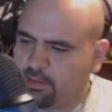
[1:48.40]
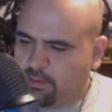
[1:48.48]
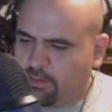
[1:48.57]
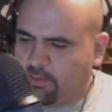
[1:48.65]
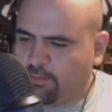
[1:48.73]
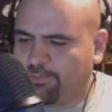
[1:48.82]

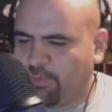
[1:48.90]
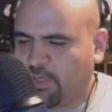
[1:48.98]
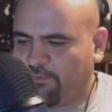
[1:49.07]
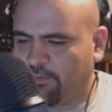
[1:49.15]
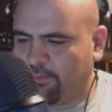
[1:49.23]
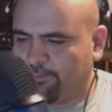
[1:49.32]
Or
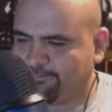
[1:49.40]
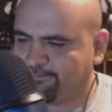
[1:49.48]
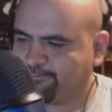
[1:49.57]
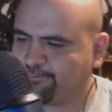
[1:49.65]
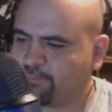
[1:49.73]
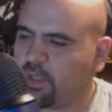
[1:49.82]
whatever.
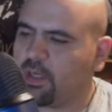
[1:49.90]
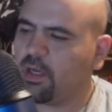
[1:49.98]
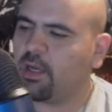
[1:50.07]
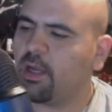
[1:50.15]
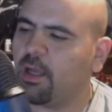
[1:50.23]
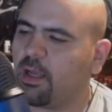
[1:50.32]

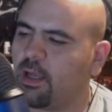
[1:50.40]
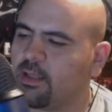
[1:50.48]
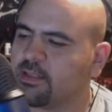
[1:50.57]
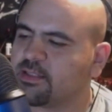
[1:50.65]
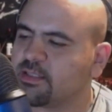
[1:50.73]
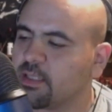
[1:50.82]

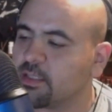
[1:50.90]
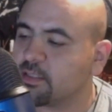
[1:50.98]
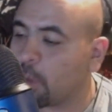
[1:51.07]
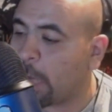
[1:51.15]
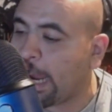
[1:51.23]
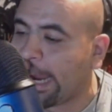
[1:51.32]
Let's see.
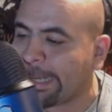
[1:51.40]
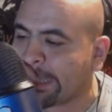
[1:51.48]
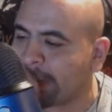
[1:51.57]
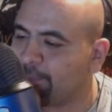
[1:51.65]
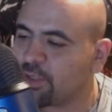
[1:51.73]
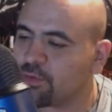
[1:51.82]
So
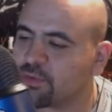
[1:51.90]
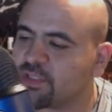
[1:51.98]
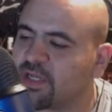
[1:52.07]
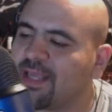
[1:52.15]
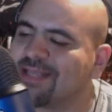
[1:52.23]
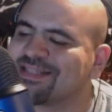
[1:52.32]
AEW,
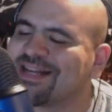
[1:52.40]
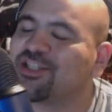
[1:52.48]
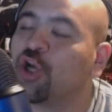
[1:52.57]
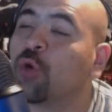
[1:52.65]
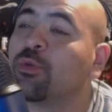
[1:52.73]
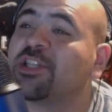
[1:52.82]
today is
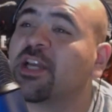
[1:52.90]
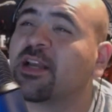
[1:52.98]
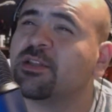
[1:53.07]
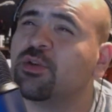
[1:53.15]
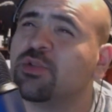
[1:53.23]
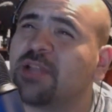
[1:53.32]
October
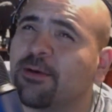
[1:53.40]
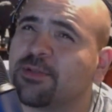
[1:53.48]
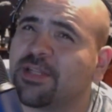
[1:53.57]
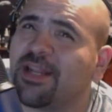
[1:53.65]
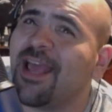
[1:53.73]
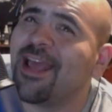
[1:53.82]
2nd,
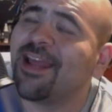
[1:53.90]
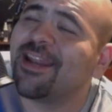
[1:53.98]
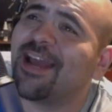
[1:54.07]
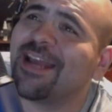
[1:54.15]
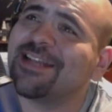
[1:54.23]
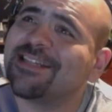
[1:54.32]

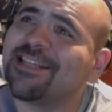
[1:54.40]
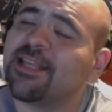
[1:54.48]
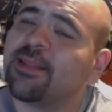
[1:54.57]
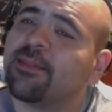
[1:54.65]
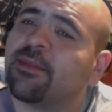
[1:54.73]
2019.